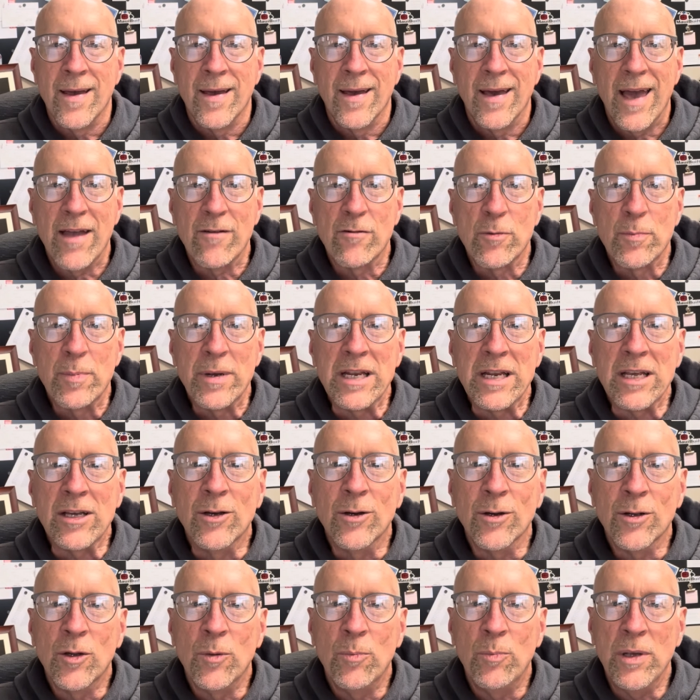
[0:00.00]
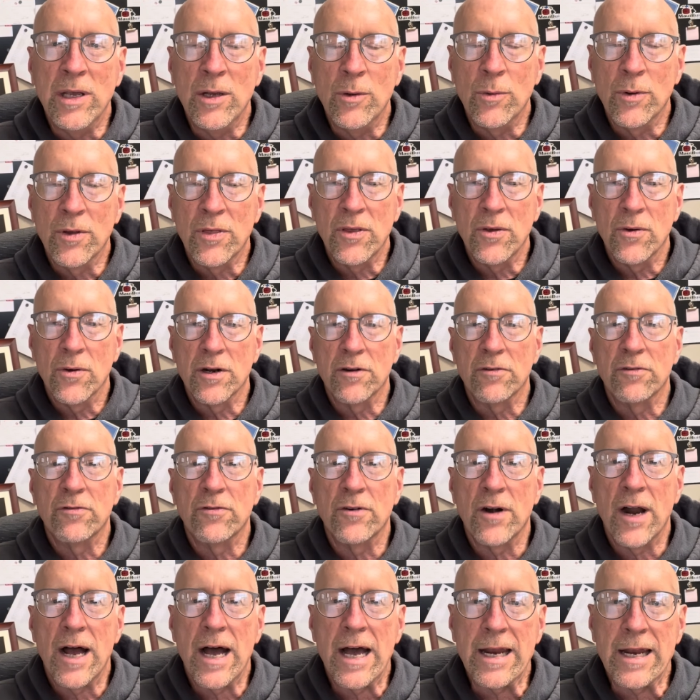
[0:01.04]
Hey, everybody, good to be with you on a
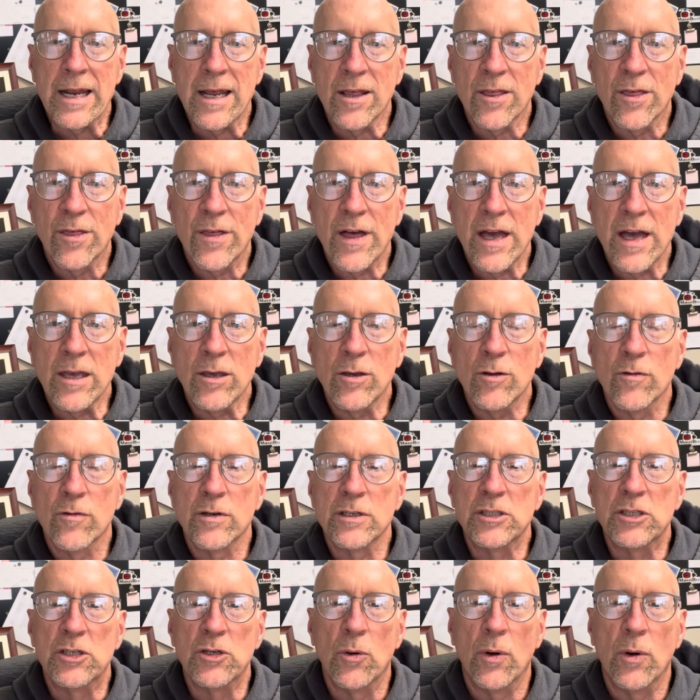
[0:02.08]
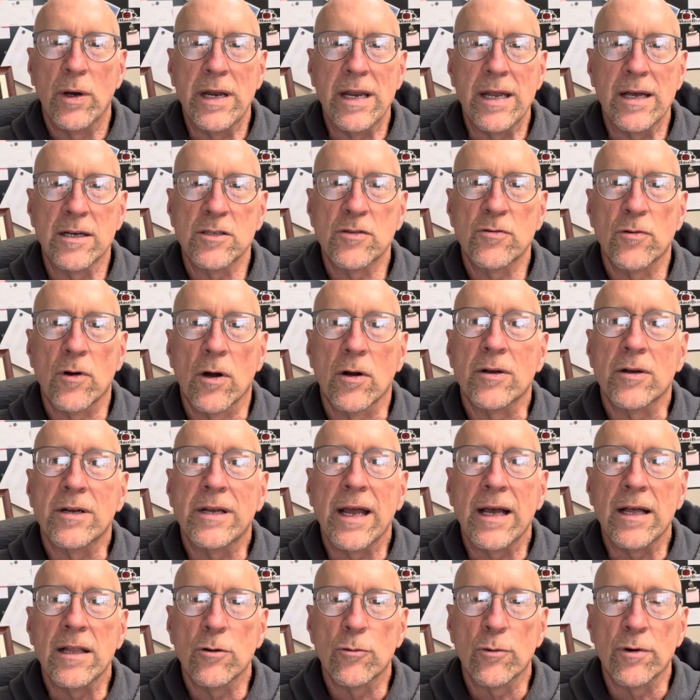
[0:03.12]
Friday. Thank you for joining us for our
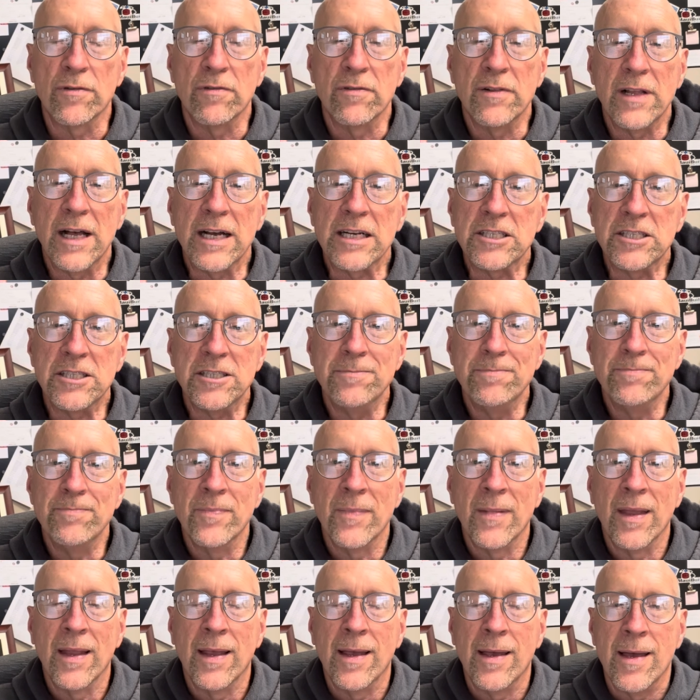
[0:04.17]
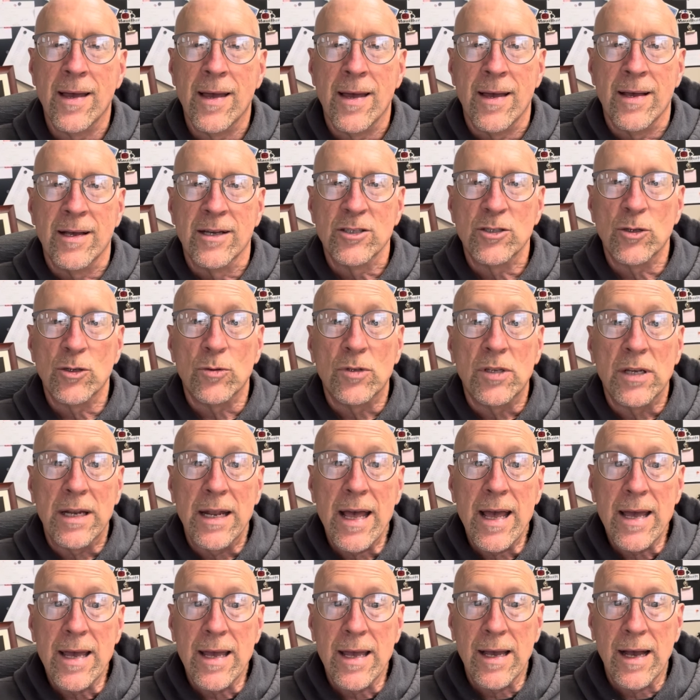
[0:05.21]
daily reflection. So,
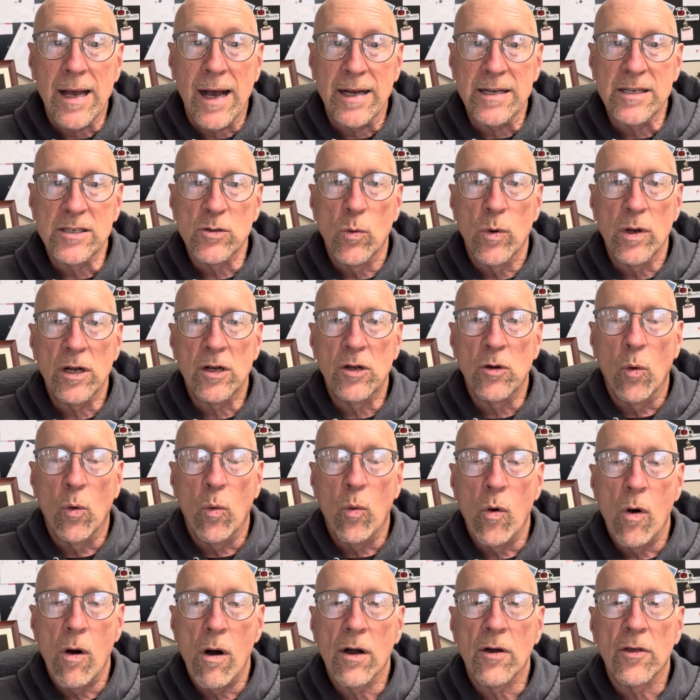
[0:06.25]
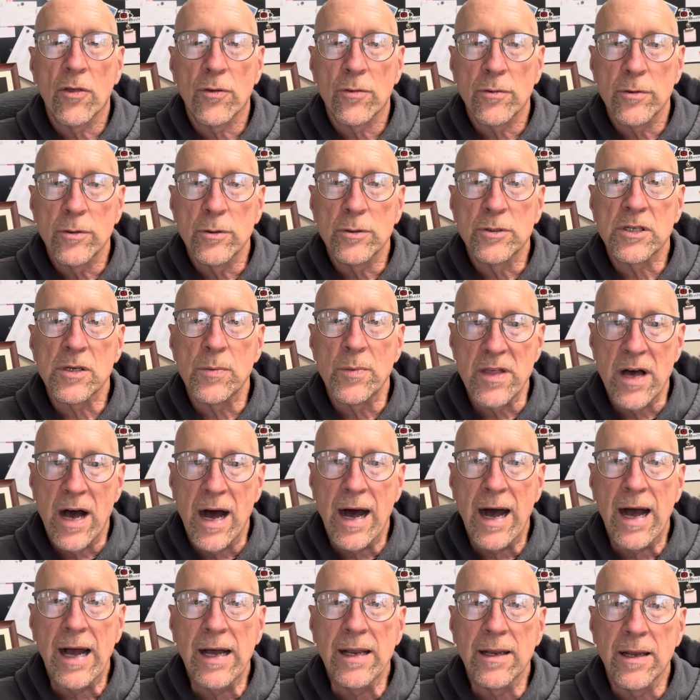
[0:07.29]
today I just wanted to walk through some of the
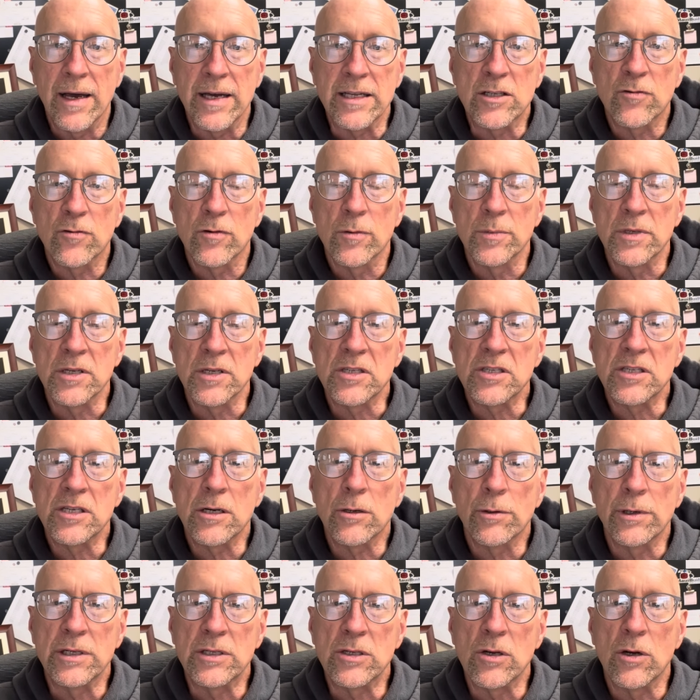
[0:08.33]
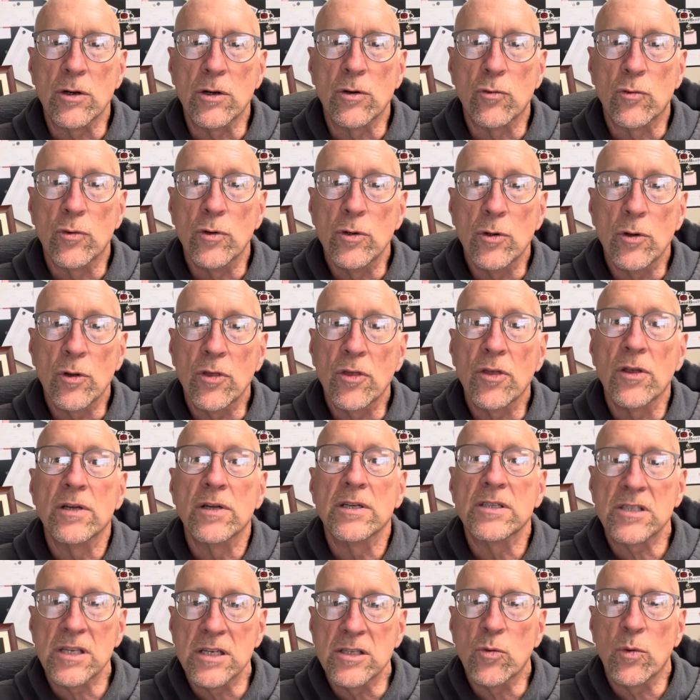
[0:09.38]
highlights from the series on Ruth
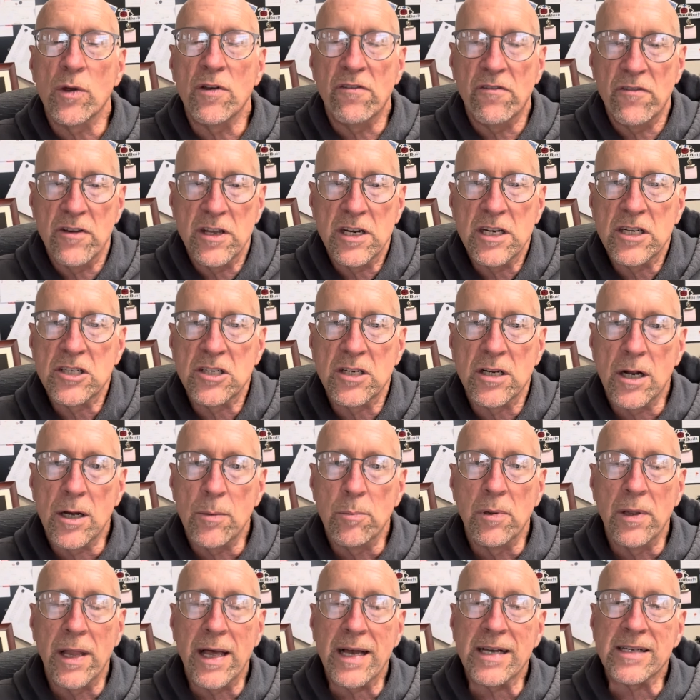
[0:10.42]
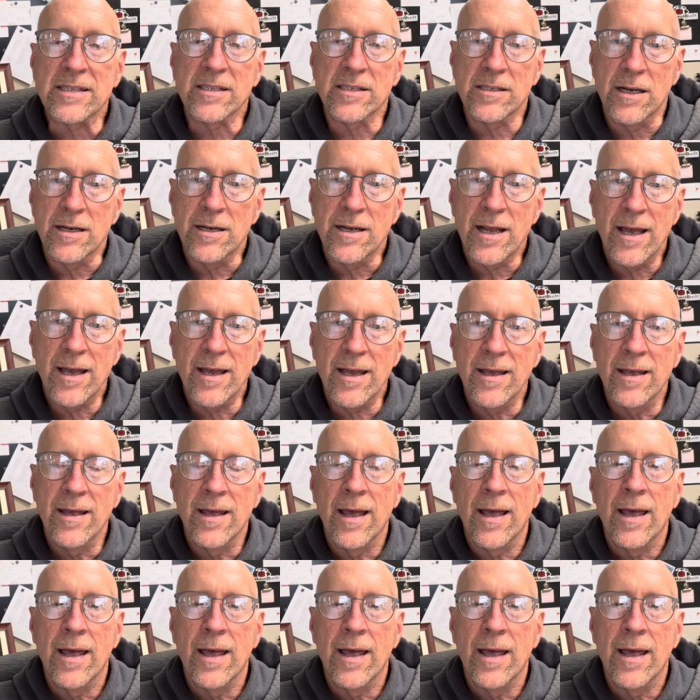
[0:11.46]
since we finished it up last Sunday.